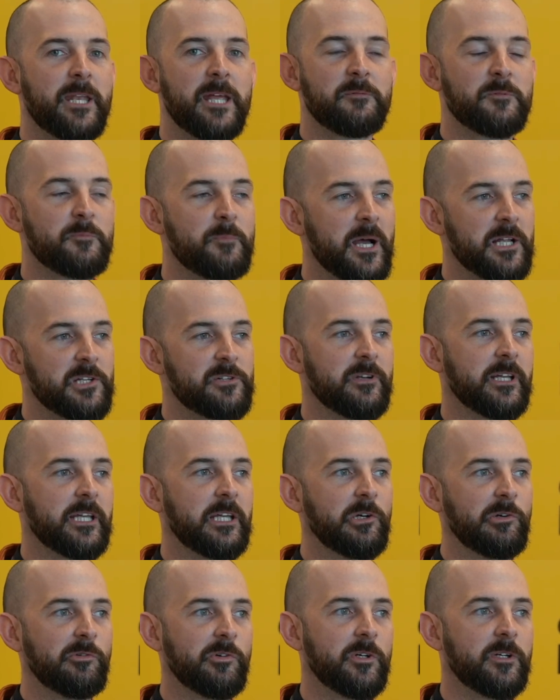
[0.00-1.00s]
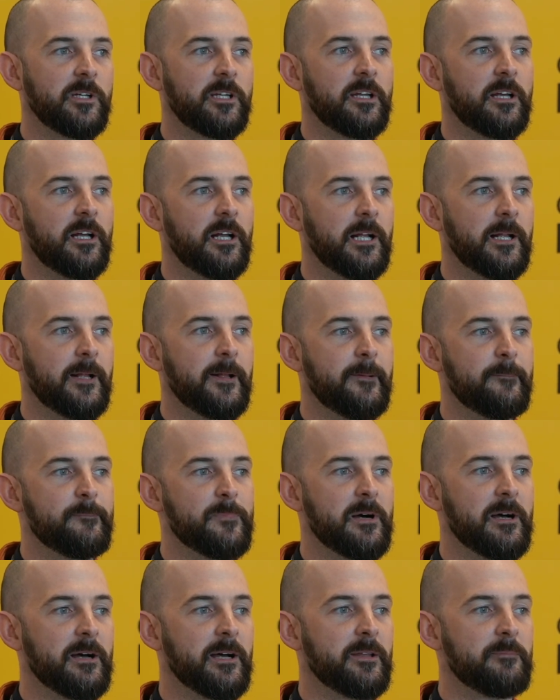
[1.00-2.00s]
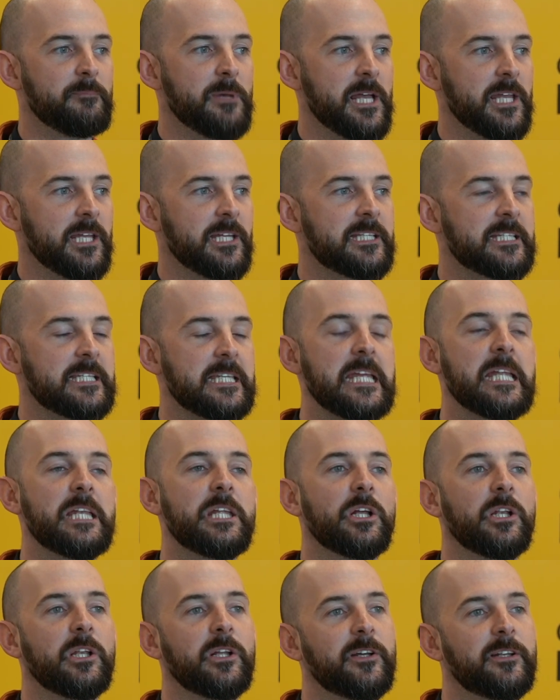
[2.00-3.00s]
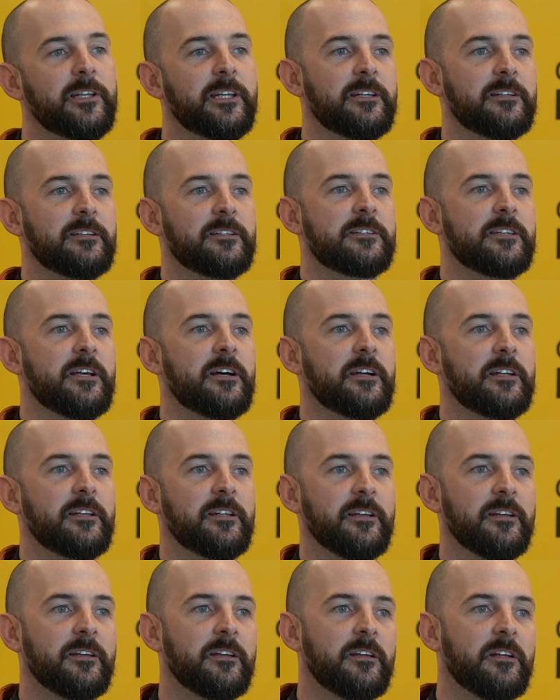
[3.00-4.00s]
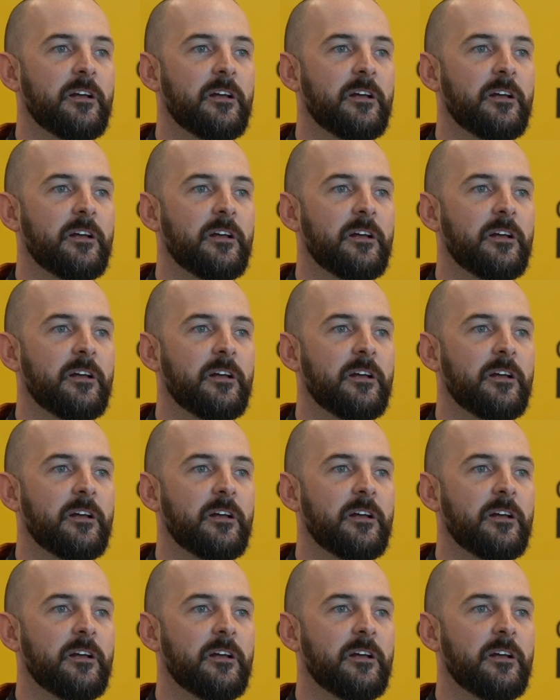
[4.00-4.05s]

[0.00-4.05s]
name's Patrick Gilroy. I'm a senior learning designer.